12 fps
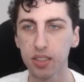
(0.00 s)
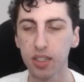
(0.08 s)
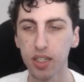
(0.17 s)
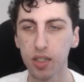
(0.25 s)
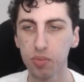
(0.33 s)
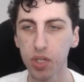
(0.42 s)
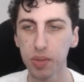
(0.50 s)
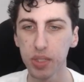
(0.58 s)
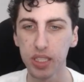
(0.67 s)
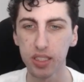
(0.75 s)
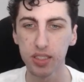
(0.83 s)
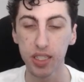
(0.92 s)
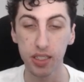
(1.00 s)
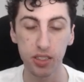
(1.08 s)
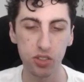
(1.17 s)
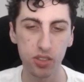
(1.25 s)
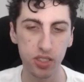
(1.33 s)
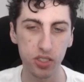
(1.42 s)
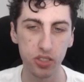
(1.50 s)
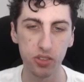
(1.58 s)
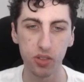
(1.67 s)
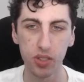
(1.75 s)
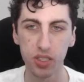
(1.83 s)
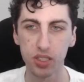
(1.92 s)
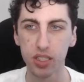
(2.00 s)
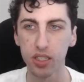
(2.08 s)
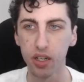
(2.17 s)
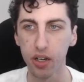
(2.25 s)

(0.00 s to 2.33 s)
probably the second strongest hero is the